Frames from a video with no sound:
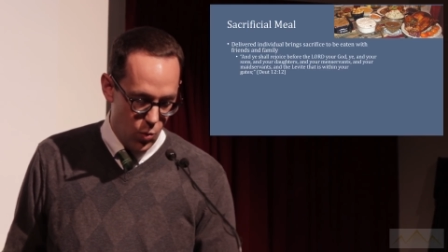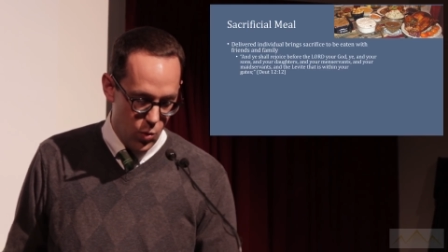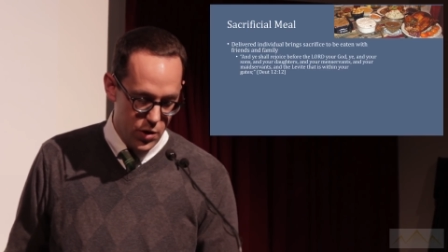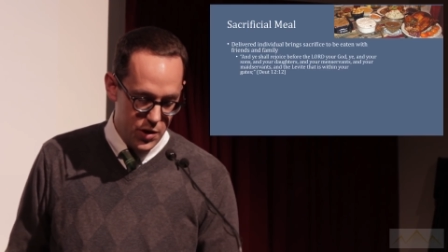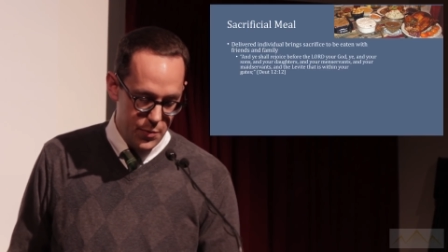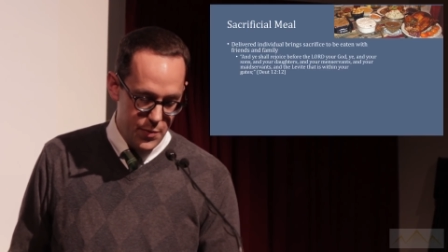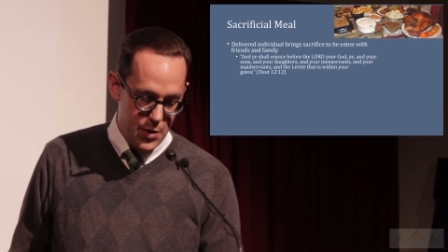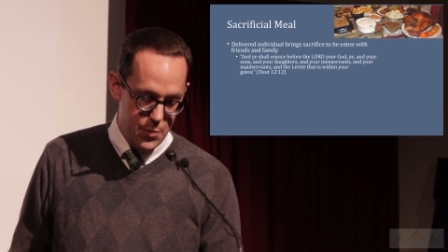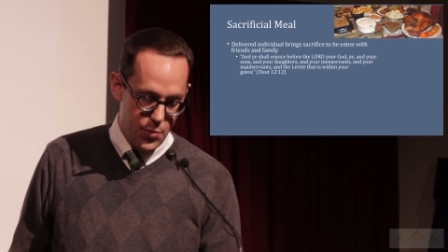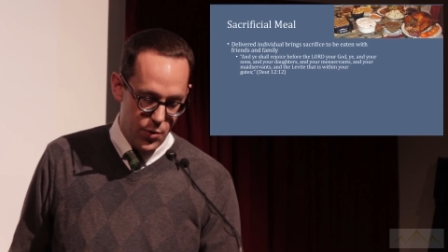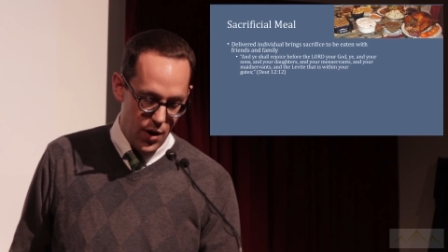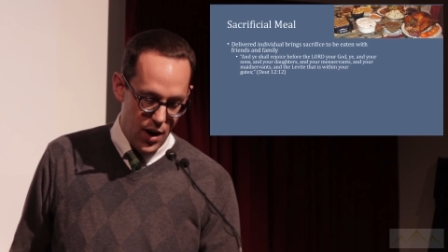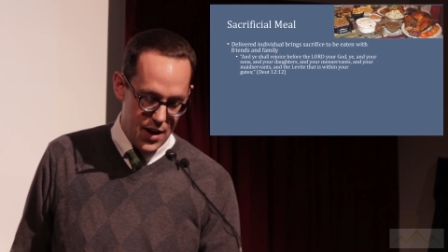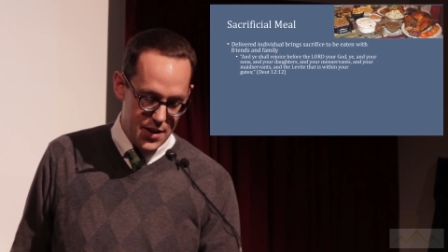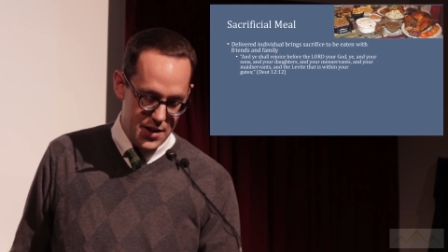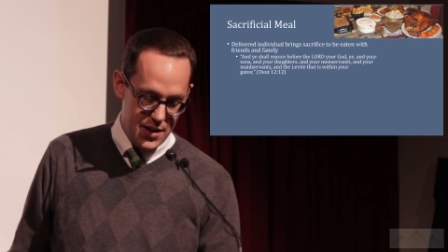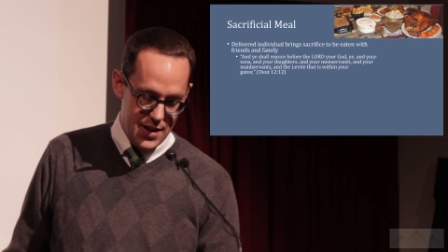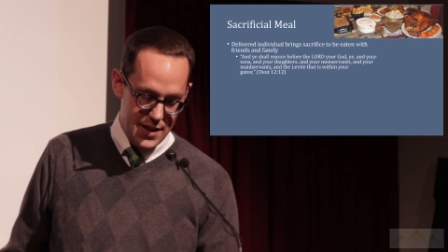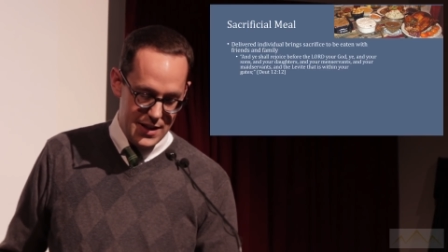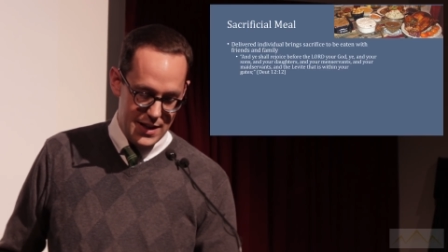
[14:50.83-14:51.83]
were to be
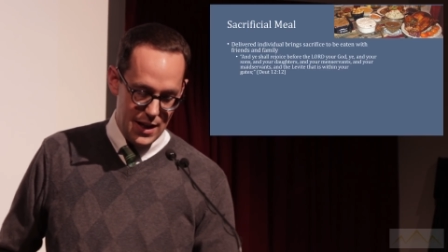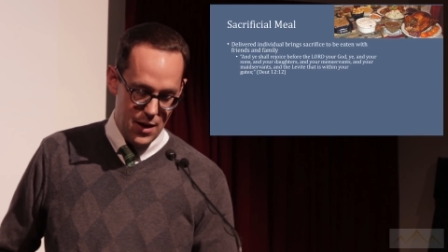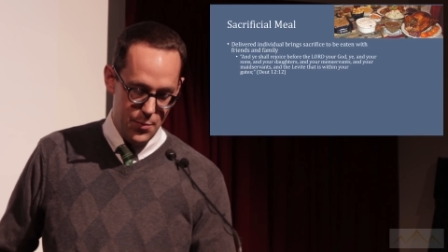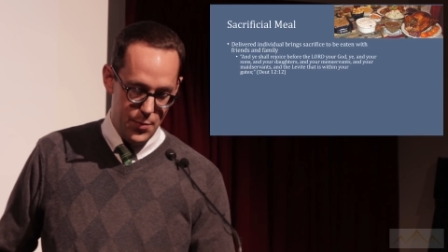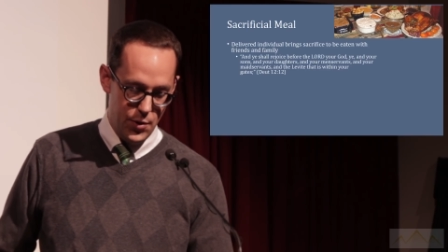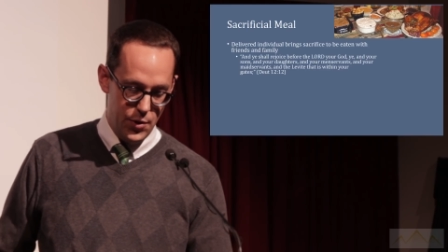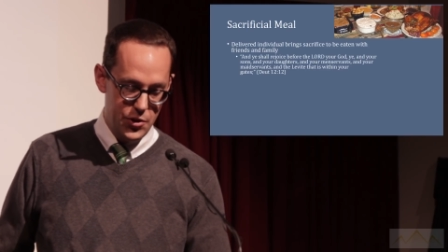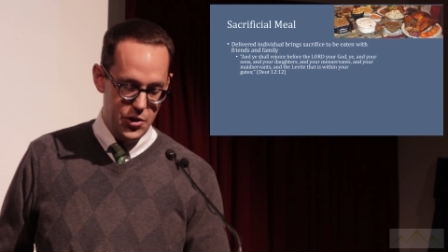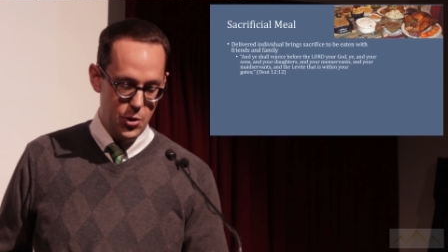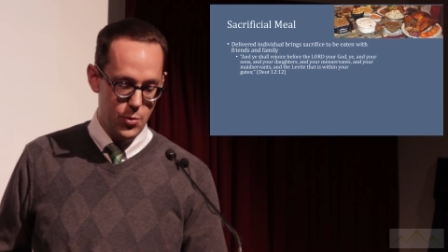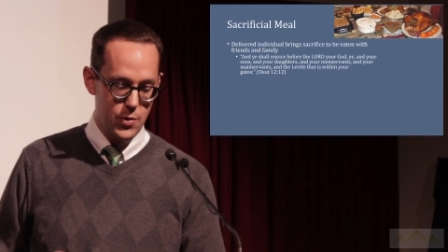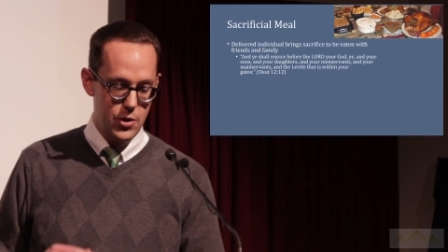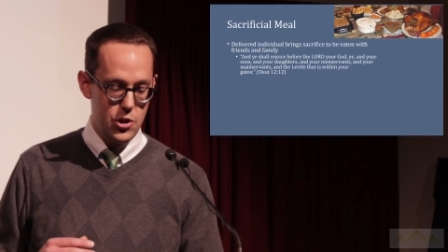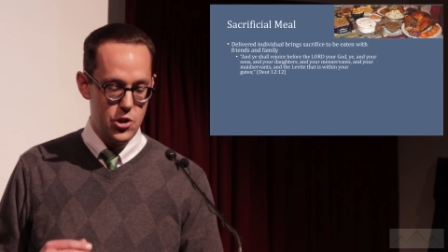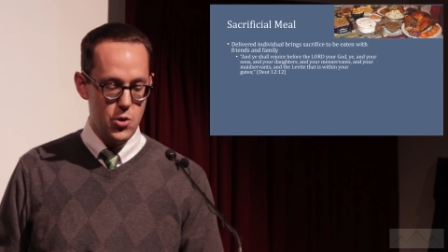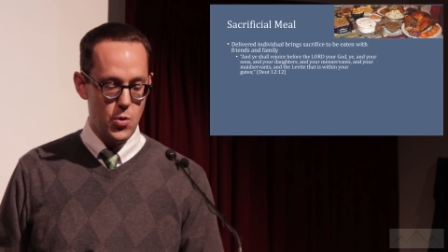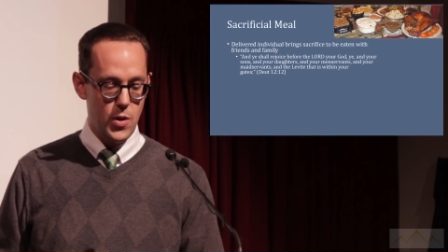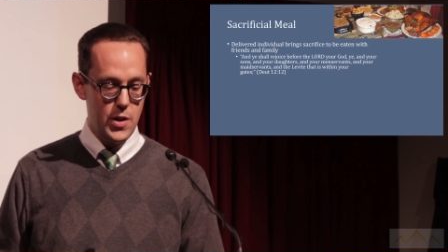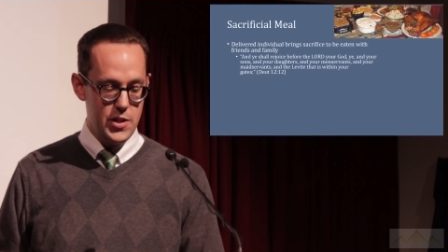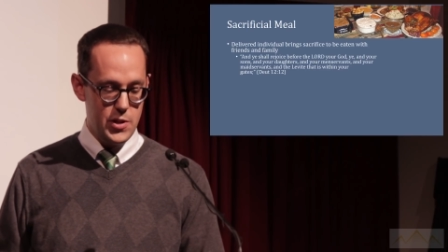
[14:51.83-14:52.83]
brought to the temple to
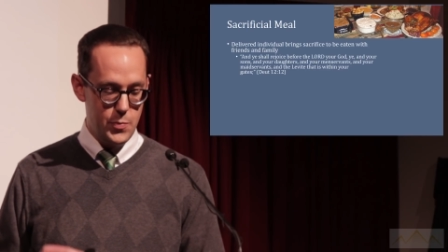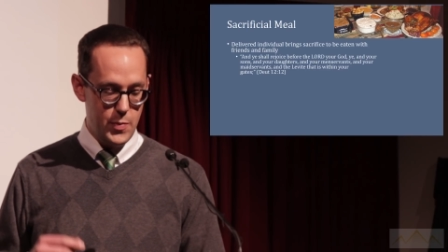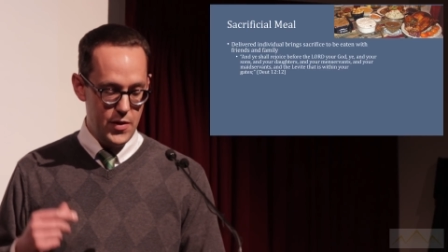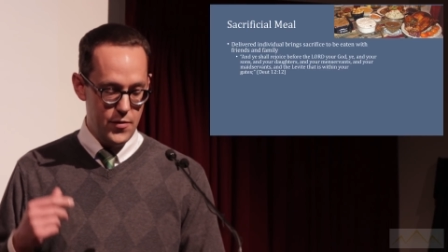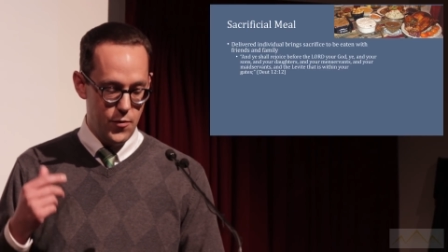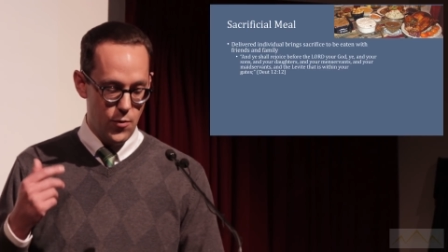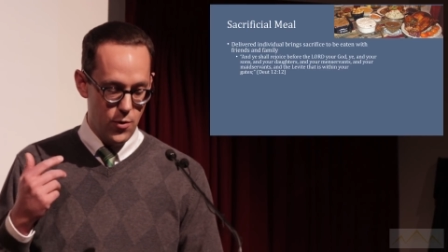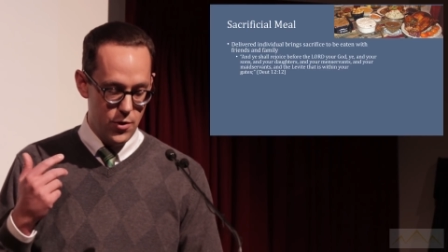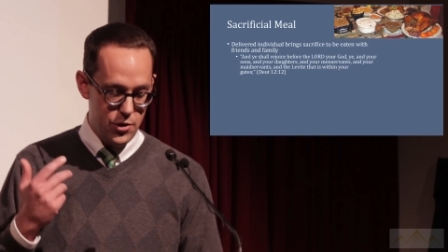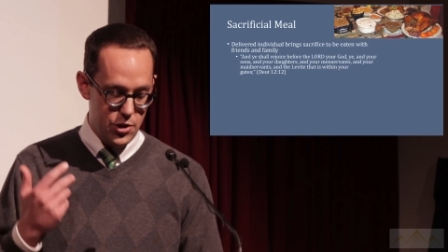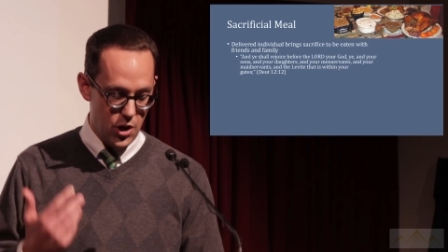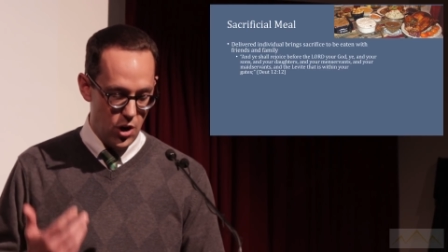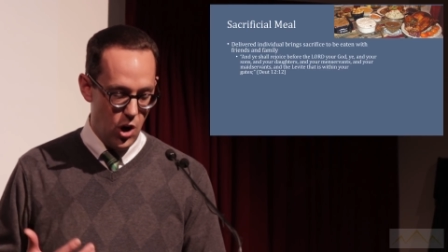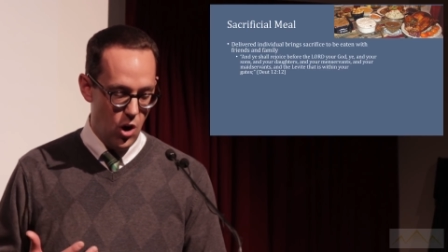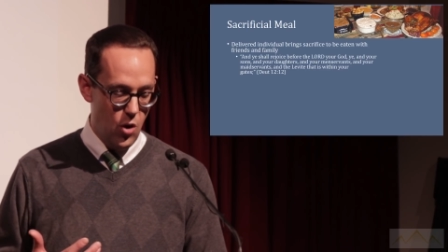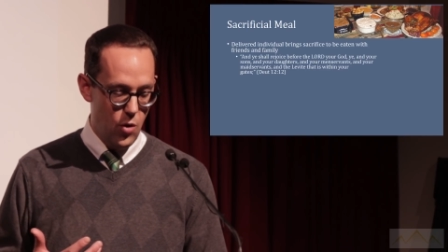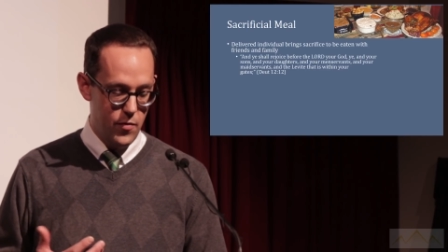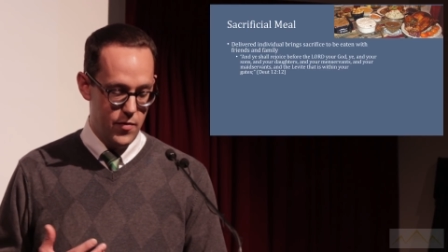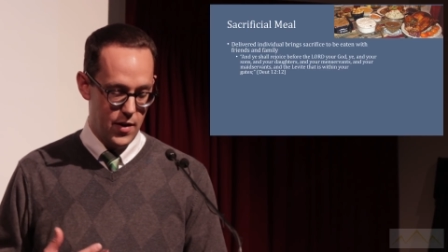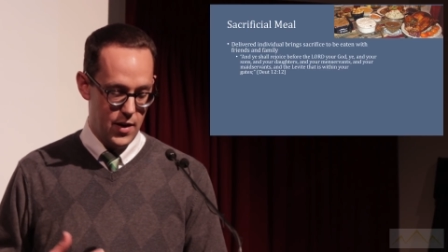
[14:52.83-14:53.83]
rejoice before
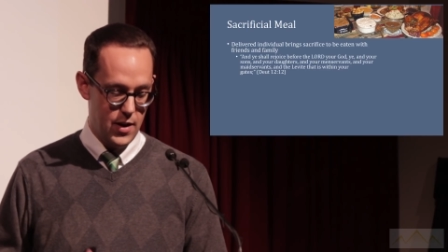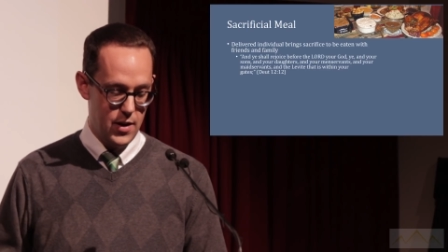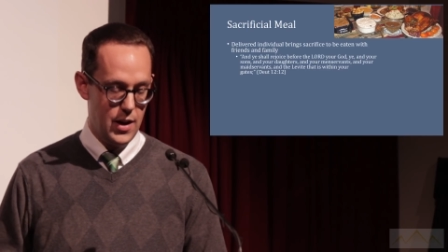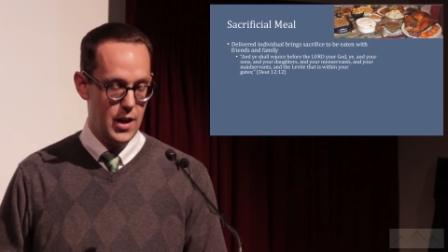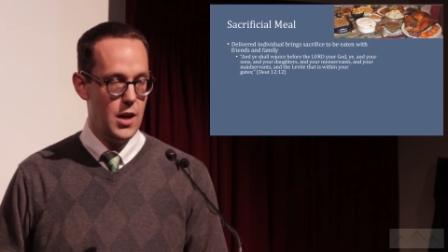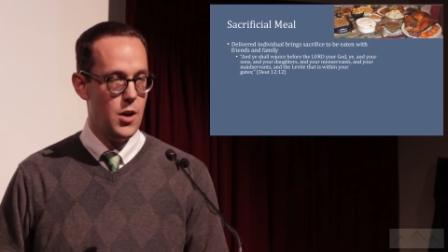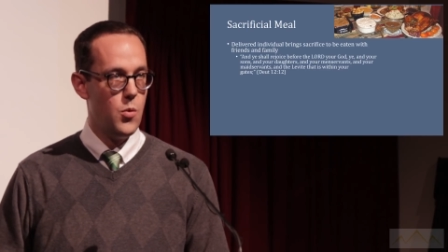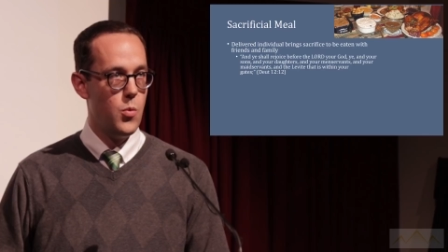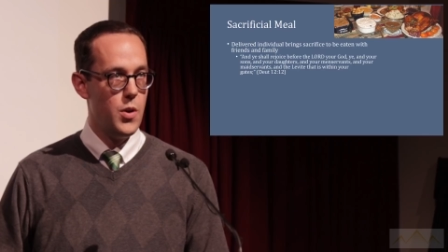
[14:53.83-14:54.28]
Jehovah